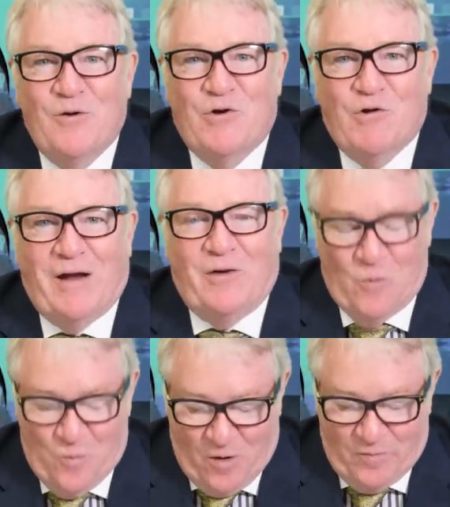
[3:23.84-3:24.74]

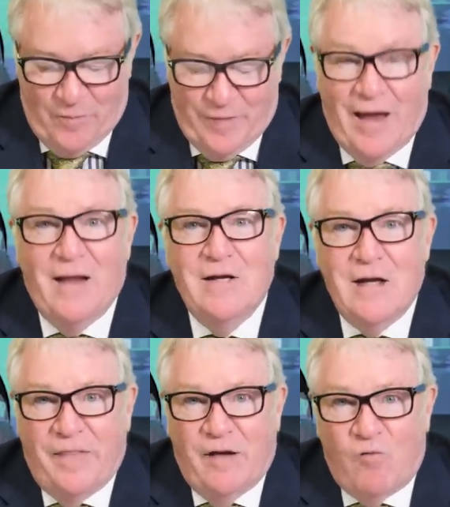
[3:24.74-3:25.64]
contractual problem with that.
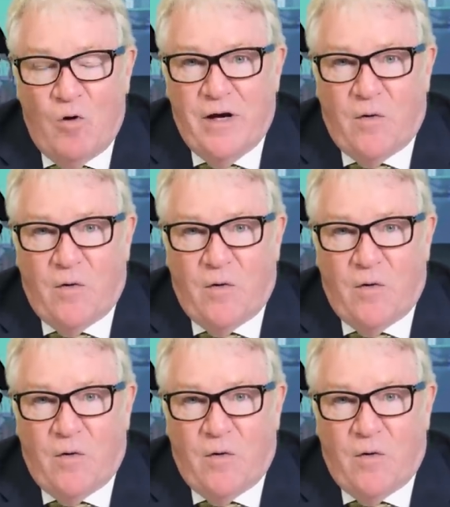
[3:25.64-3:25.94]
And then Ronnie